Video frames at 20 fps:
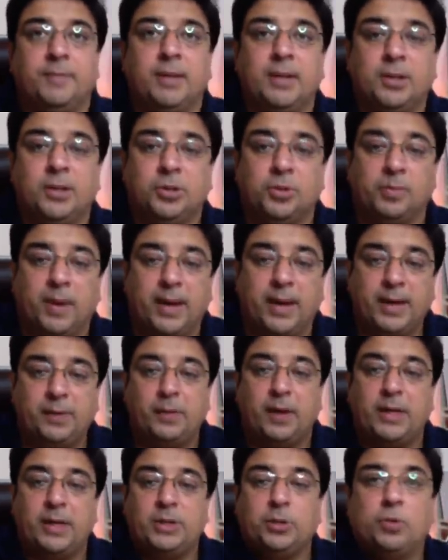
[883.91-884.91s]
So my
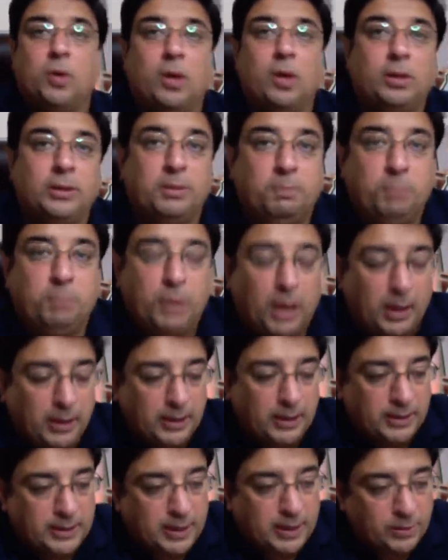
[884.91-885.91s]
advice to all the
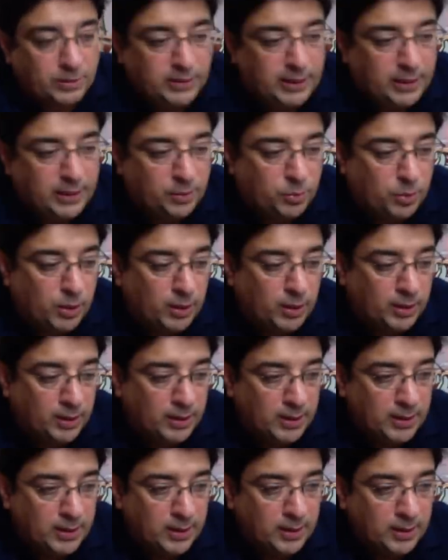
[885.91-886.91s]
bloggers out there who are
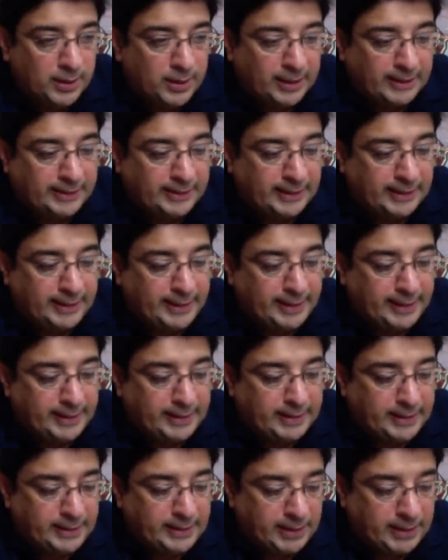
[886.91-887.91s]
attending
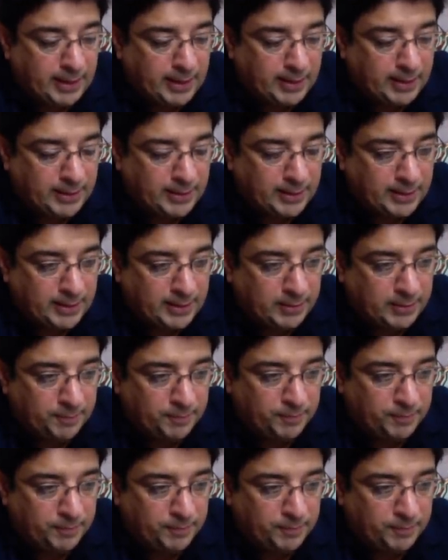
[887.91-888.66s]
these classes,